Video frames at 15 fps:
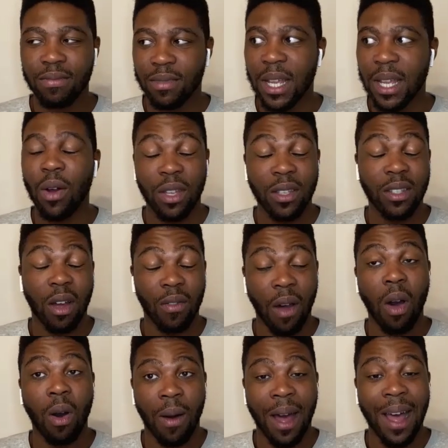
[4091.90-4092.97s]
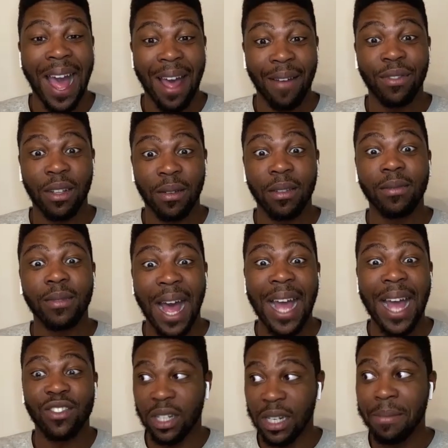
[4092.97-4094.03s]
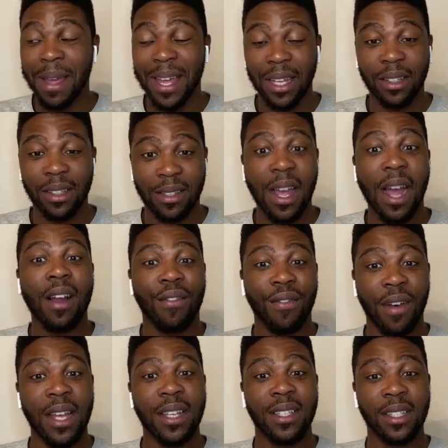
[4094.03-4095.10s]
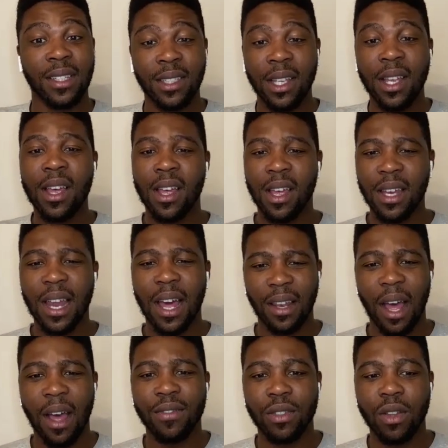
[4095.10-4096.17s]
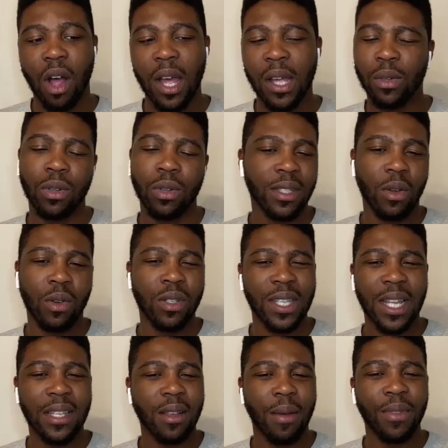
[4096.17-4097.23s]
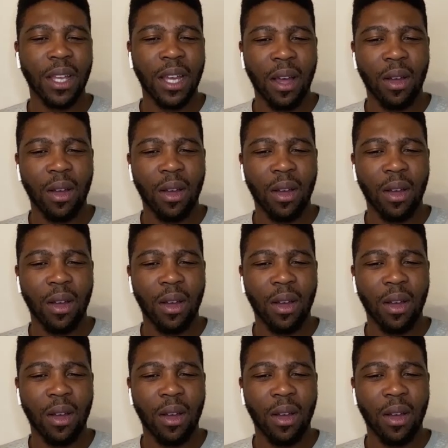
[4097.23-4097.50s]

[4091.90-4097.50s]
tell yourself, oh, I have to actually make the sacrifices now that I've started? Was there something